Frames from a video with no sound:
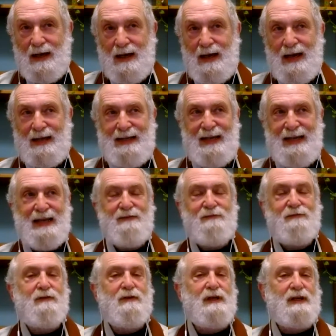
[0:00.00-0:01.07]
I can't
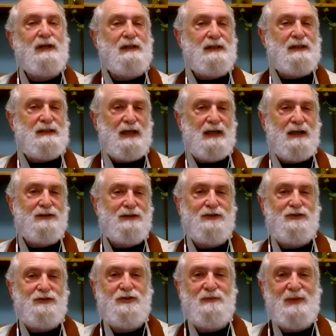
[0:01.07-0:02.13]
really tell you
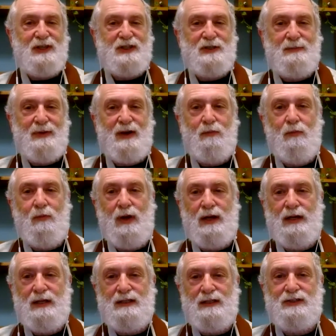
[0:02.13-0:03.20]
too much about what
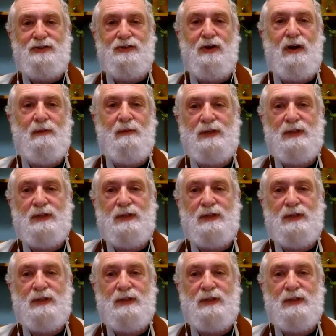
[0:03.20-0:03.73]
his Dharma